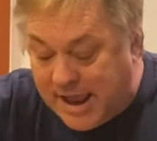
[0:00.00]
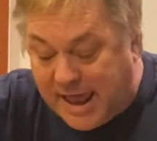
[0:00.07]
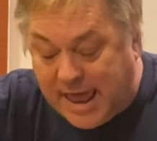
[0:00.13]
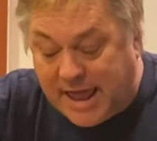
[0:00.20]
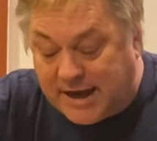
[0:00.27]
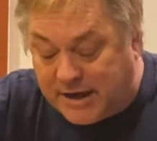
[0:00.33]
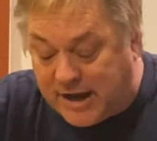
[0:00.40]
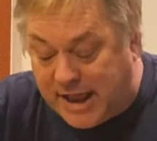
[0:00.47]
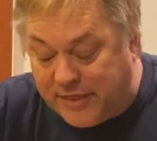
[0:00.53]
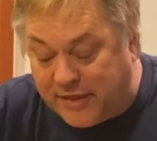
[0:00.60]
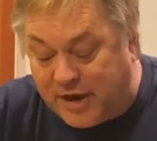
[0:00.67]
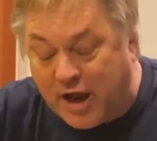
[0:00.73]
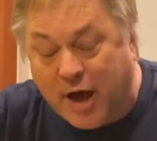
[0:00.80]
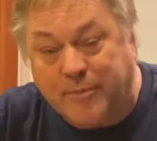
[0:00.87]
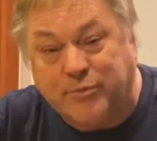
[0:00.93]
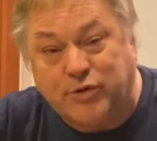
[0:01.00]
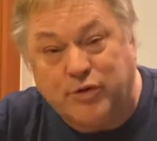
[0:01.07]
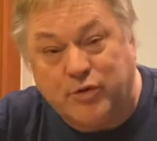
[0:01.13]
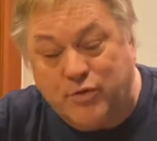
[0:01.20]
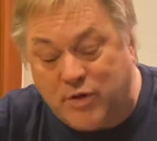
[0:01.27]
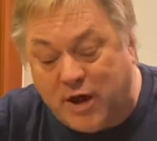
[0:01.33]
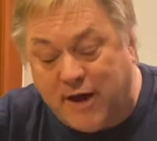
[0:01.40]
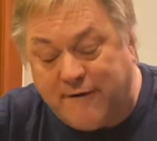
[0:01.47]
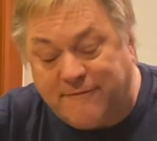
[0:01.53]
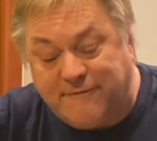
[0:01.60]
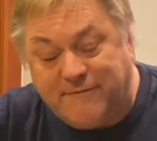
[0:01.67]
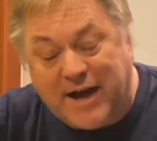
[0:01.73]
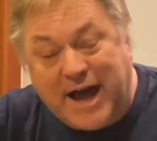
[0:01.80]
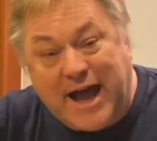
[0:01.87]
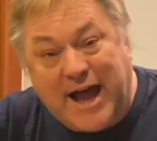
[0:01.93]
and then up to
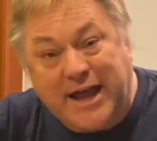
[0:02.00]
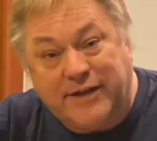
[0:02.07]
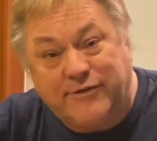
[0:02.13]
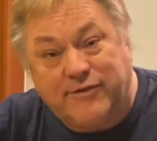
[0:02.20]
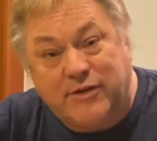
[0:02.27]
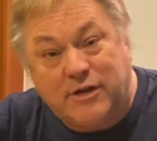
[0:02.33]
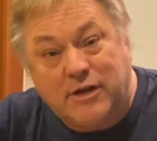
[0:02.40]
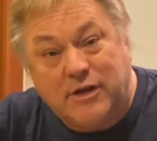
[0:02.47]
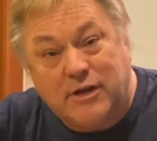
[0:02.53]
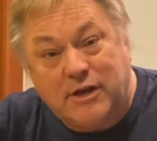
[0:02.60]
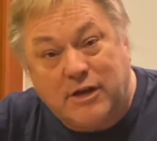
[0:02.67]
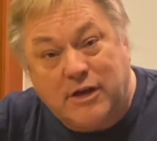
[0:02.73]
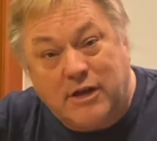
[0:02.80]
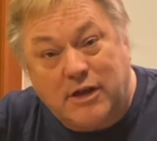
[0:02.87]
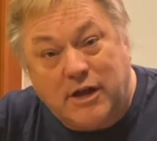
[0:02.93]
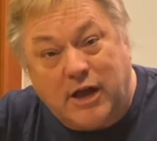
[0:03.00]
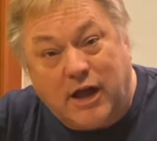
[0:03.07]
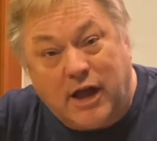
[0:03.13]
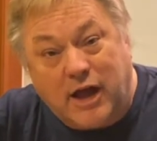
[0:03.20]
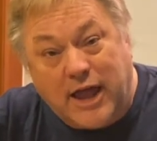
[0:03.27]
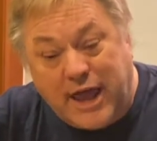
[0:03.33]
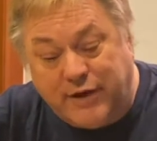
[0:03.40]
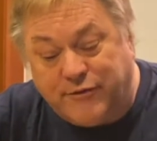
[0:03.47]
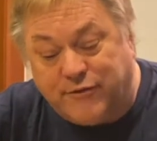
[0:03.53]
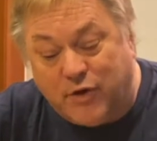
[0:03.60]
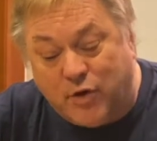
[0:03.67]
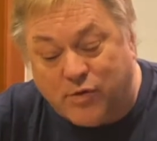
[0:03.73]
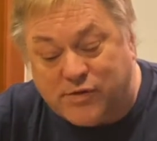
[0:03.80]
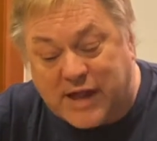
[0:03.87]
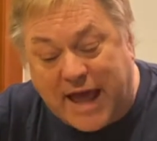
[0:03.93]
5
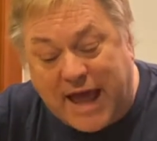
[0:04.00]
headphones